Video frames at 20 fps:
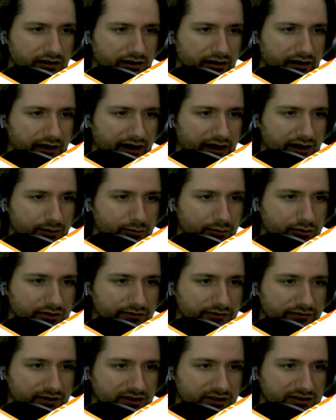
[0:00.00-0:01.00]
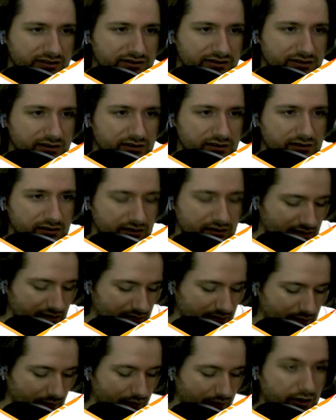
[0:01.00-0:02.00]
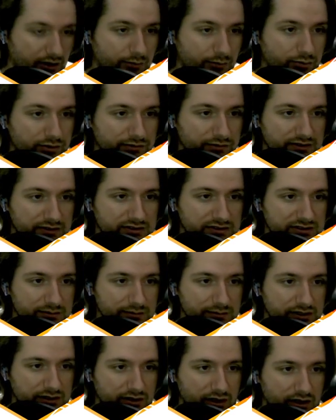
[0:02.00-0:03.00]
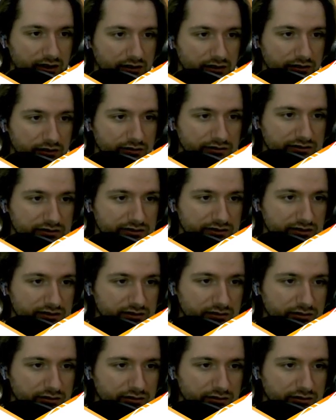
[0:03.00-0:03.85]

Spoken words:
Add a prefix, and we want our prefix to be Carlos